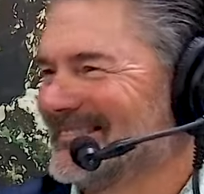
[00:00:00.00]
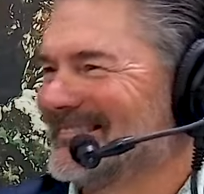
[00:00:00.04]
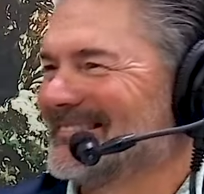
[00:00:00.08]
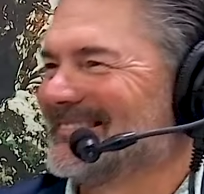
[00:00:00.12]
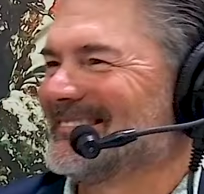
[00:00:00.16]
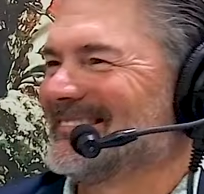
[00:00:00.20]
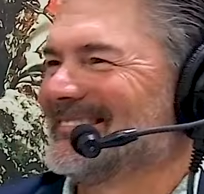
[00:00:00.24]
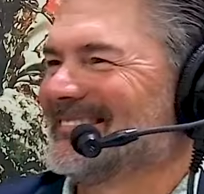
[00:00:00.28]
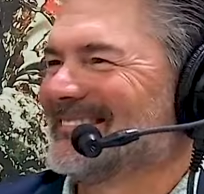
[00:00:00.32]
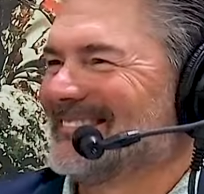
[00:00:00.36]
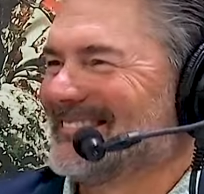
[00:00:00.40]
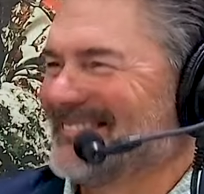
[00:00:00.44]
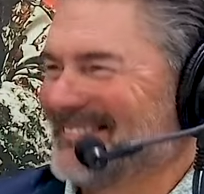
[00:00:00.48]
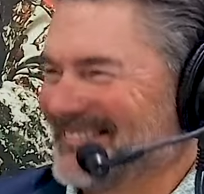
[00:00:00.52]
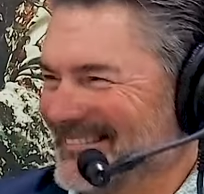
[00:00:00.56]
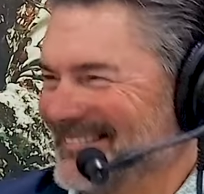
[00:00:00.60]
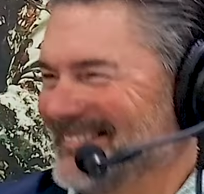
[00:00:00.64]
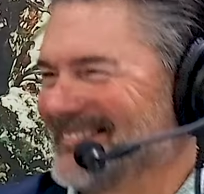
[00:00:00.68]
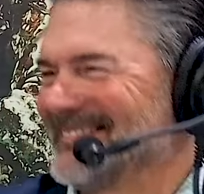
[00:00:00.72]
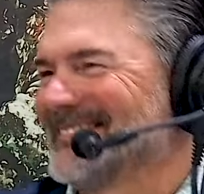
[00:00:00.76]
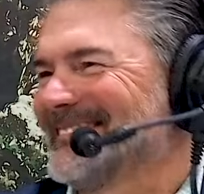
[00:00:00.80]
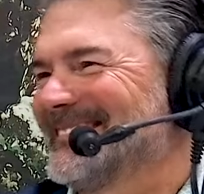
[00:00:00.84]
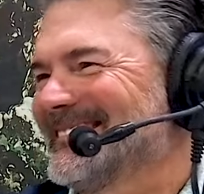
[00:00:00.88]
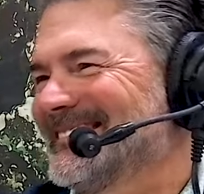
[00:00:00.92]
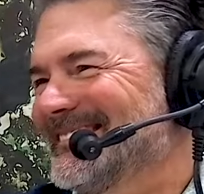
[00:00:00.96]
That'd be great.
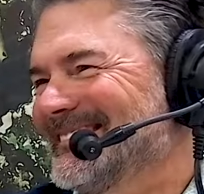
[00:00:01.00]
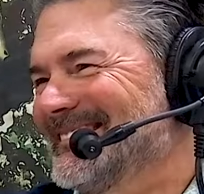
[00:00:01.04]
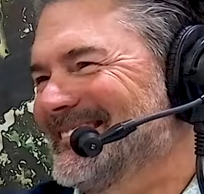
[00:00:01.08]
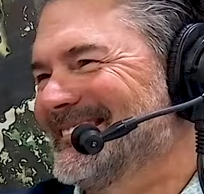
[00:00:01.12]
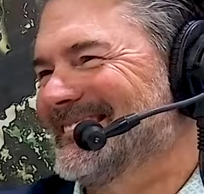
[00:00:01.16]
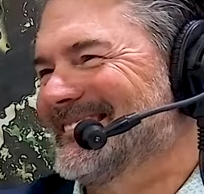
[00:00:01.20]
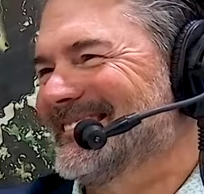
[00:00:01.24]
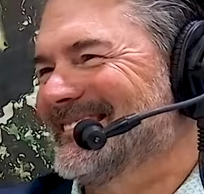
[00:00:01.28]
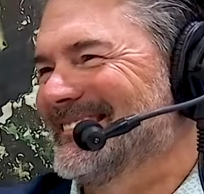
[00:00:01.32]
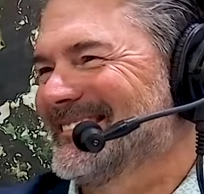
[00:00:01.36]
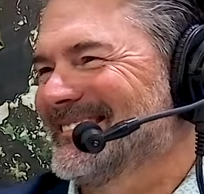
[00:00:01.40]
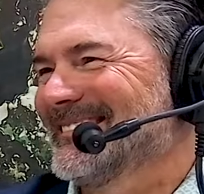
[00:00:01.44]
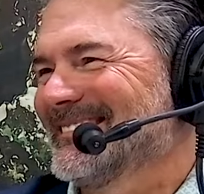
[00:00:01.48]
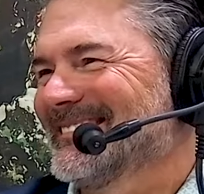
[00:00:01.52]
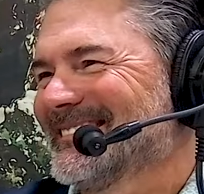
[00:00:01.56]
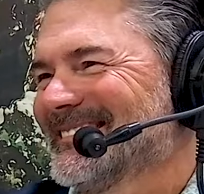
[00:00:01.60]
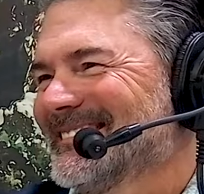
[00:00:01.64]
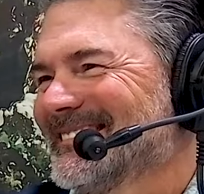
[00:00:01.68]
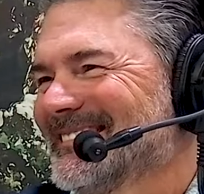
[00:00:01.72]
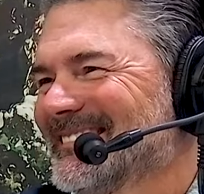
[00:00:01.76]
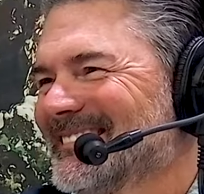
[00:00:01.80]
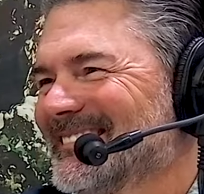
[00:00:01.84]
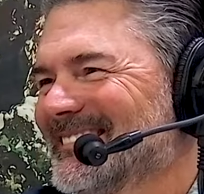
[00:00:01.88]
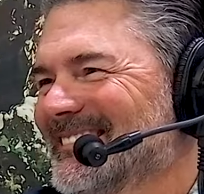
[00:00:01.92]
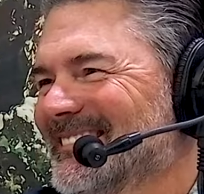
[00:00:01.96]
Thank you so much.
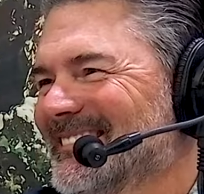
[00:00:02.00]
And thanks